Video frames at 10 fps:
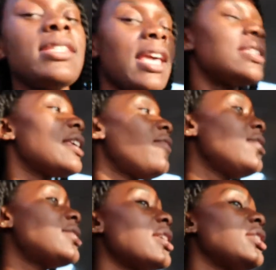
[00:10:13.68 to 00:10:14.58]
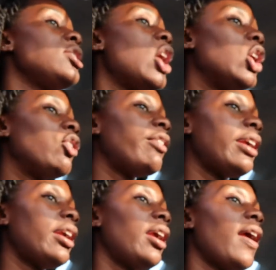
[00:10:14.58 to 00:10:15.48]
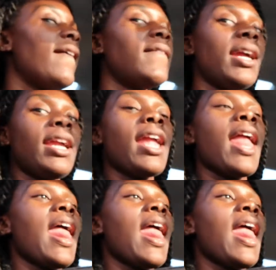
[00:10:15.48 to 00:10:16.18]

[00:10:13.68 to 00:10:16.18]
says he's hungry, right?